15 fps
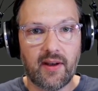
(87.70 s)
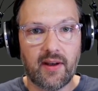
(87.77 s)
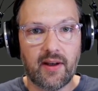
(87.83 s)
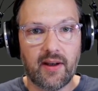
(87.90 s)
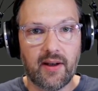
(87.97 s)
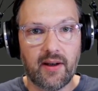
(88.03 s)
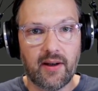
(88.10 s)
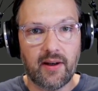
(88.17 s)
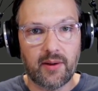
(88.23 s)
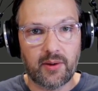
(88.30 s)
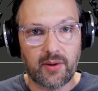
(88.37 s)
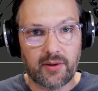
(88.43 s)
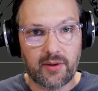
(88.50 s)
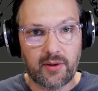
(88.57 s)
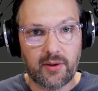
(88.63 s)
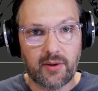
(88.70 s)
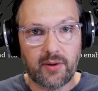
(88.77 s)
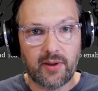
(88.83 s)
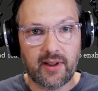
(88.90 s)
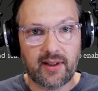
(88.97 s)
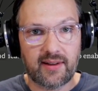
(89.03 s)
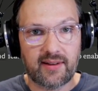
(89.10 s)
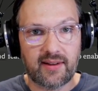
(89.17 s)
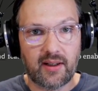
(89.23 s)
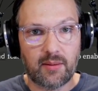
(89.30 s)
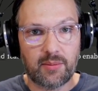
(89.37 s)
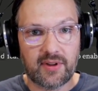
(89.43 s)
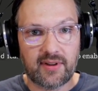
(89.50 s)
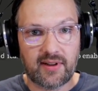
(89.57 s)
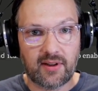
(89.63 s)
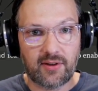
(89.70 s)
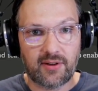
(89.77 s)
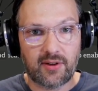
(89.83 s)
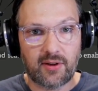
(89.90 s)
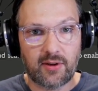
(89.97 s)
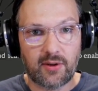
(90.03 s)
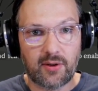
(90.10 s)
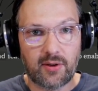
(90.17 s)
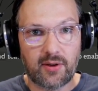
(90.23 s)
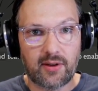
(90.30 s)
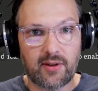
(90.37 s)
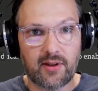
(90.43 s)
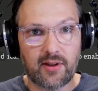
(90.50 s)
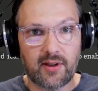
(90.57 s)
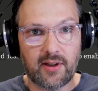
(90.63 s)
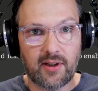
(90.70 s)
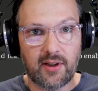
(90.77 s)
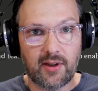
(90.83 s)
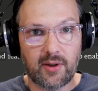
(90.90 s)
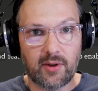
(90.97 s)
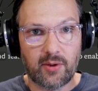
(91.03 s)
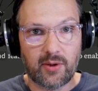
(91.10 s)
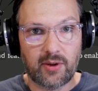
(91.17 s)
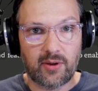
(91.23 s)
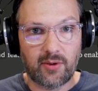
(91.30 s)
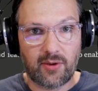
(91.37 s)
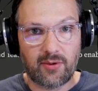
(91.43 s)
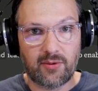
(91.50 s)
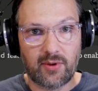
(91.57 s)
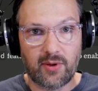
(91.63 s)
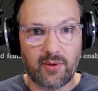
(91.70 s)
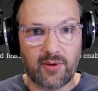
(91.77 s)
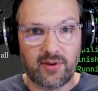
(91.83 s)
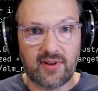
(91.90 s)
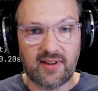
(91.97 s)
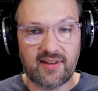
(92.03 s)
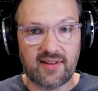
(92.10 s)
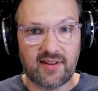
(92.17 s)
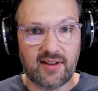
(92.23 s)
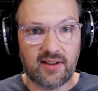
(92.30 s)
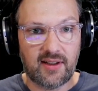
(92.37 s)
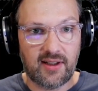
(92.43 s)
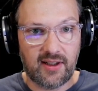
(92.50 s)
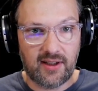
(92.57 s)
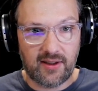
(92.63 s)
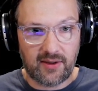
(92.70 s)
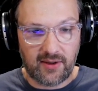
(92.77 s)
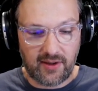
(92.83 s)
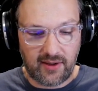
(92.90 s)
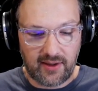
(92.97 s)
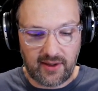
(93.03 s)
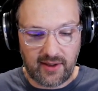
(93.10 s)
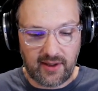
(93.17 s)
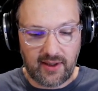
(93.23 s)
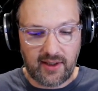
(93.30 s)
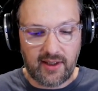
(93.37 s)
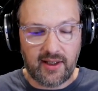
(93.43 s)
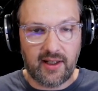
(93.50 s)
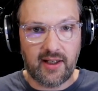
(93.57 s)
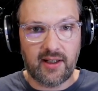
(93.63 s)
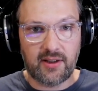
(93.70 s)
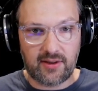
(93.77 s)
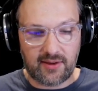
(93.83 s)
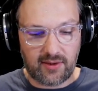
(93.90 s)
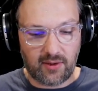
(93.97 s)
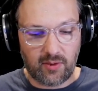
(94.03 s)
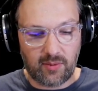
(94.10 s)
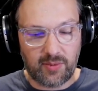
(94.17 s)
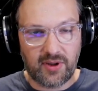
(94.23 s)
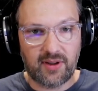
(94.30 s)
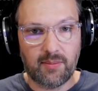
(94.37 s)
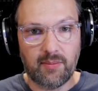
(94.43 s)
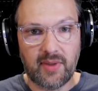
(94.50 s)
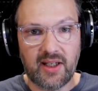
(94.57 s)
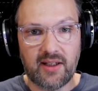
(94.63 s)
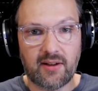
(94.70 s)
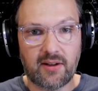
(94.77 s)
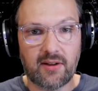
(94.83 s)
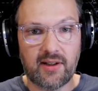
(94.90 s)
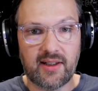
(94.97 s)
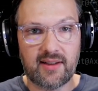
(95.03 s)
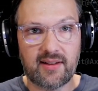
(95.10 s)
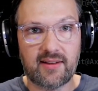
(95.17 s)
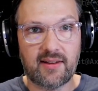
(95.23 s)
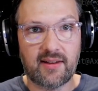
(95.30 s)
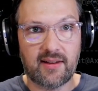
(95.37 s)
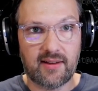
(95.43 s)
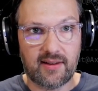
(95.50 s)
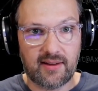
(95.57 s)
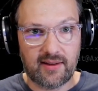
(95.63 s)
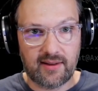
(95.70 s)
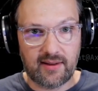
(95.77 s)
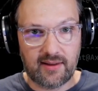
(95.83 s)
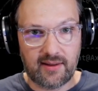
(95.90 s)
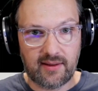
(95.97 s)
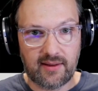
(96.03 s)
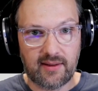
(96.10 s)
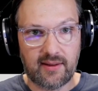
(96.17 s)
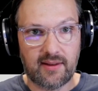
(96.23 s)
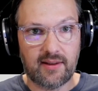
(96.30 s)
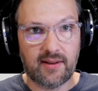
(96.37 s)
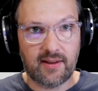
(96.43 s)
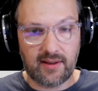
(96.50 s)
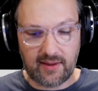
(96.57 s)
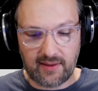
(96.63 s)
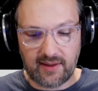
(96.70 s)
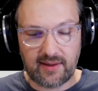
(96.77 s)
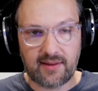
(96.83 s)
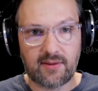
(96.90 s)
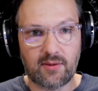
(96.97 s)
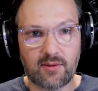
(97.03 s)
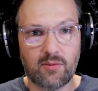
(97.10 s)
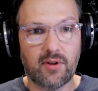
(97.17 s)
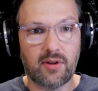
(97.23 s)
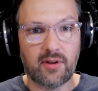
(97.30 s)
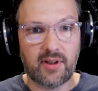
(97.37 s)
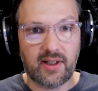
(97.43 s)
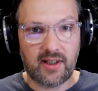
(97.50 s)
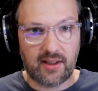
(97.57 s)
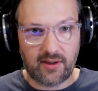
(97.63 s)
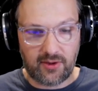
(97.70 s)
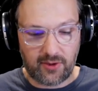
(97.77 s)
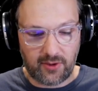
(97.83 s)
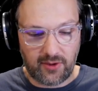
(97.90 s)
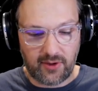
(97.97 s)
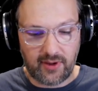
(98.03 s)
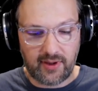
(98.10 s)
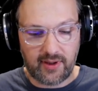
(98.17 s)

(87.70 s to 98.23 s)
Uh, da, da, example sounds good. Going to throw this in here and just open the main R S. Uh, that's the wrong editor.